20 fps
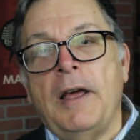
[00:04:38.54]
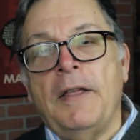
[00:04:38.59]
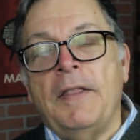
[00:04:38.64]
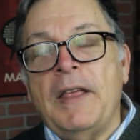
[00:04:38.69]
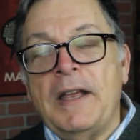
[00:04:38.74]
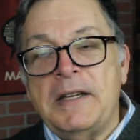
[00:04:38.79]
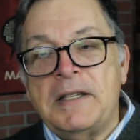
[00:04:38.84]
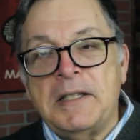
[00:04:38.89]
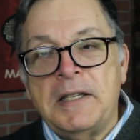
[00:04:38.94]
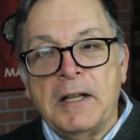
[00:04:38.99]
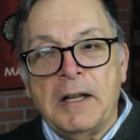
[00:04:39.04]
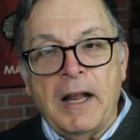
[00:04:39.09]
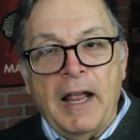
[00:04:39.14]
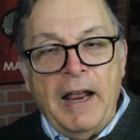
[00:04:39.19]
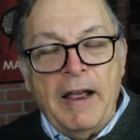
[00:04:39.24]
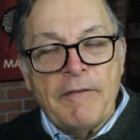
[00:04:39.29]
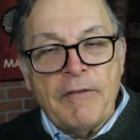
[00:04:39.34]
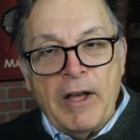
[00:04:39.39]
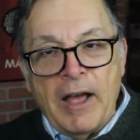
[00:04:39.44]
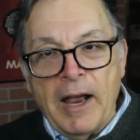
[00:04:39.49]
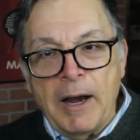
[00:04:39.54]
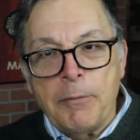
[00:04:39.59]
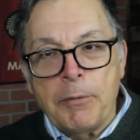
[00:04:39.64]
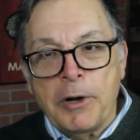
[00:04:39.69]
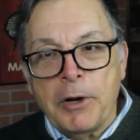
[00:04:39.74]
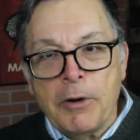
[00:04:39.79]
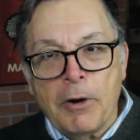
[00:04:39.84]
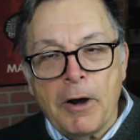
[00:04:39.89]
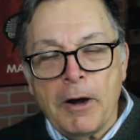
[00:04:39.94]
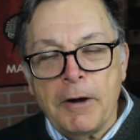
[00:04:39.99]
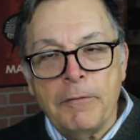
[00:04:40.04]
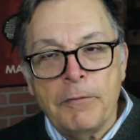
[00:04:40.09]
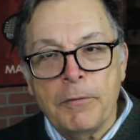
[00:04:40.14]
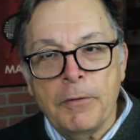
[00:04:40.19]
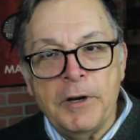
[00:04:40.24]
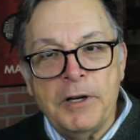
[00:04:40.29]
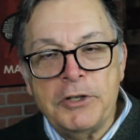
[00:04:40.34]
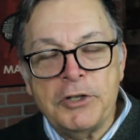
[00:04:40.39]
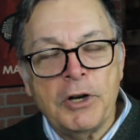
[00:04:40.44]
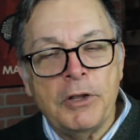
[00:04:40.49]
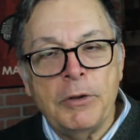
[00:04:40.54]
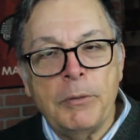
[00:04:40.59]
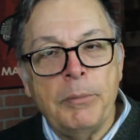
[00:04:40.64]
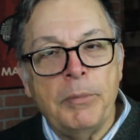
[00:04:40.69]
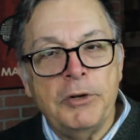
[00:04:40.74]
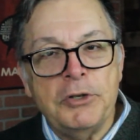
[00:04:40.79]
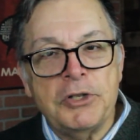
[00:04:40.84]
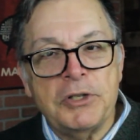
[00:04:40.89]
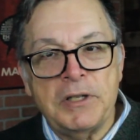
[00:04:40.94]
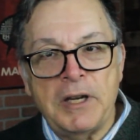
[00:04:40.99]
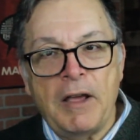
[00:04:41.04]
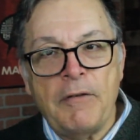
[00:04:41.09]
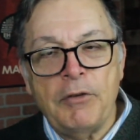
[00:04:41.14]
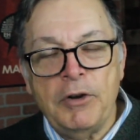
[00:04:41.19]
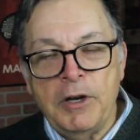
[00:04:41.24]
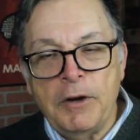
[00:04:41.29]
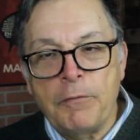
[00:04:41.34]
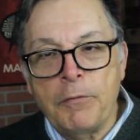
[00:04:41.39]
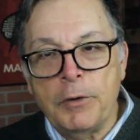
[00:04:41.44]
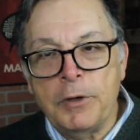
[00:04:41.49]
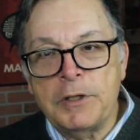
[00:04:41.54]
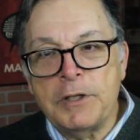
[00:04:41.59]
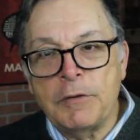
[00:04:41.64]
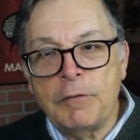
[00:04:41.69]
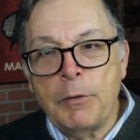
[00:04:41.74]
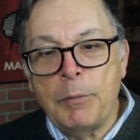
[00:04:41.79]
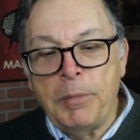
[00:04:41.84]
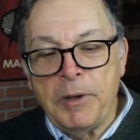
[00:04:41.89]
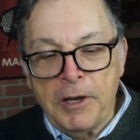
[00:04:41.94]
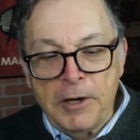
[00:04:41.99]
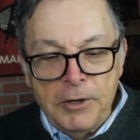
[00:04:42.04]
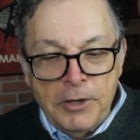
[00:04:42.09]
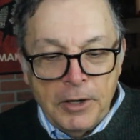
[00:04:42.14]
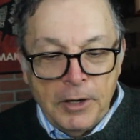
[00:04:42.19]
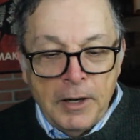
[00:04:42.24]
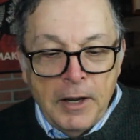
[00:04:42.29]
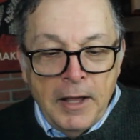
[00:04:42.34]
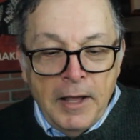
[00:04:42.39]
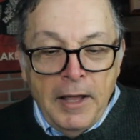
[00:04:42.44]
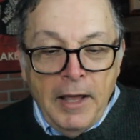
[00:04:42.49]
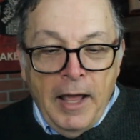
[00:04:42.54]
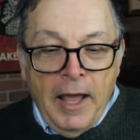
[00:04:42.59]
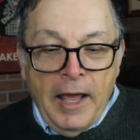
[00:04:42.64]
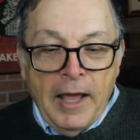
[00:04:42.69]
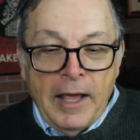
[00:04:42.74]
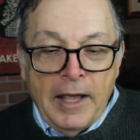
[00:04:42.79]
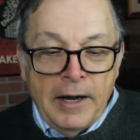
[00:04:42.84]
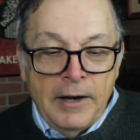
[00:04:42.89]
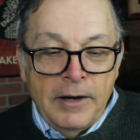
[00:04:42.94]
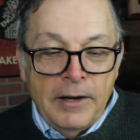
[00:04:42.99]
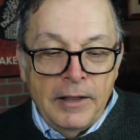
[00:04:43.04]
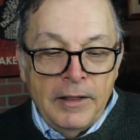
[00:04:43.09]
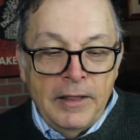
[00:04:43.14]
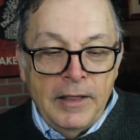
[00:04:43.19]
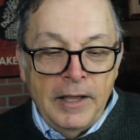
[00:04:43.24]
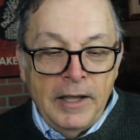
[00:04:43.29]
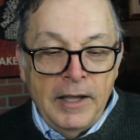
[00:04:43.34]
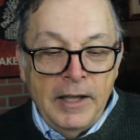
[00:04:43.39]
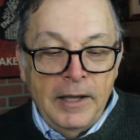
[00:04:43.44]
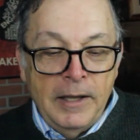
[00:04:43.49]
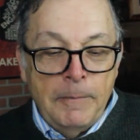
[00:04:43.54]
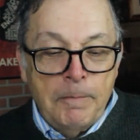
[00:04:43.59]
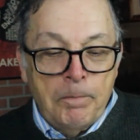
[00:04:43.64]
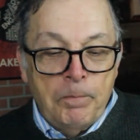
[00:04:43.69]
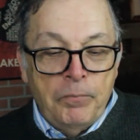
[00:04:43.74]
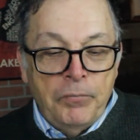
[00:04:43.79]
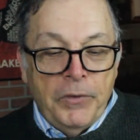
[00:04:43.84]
They still have high regard for each other, but just have a difference of opinion. And the